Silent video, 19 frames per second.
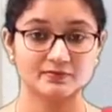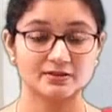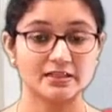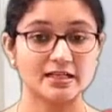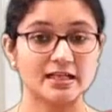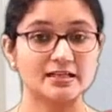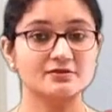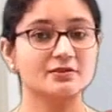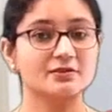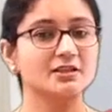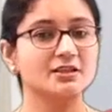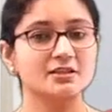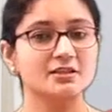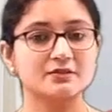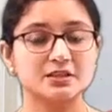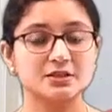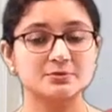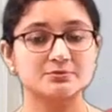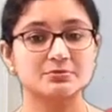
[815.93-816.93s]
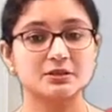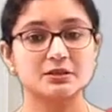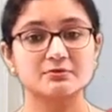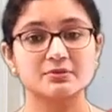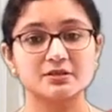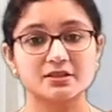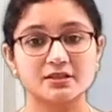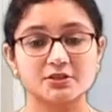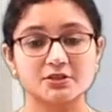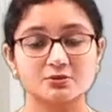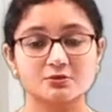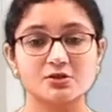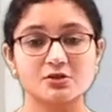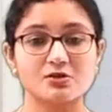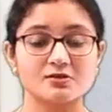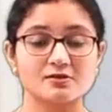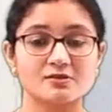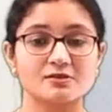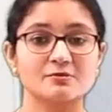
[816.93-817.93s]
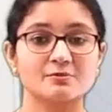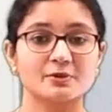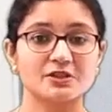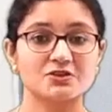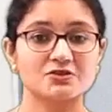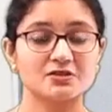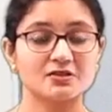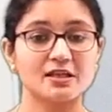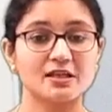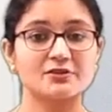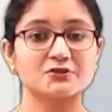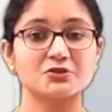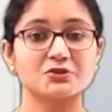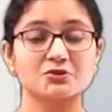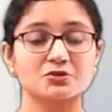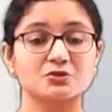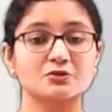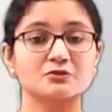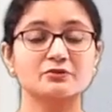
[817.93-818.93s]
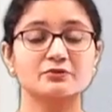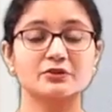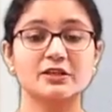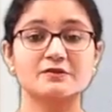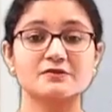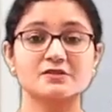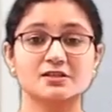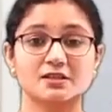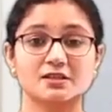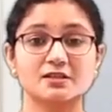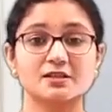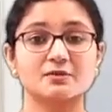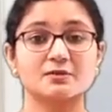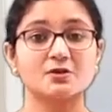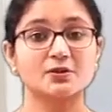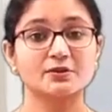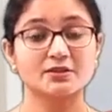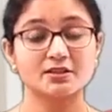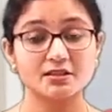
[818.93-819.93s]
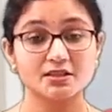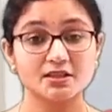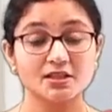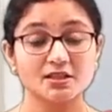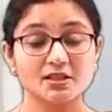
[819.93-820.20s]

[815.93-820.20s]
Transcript: As we give in a pulmonary tuberculosis patient, as you know, we have studied about it,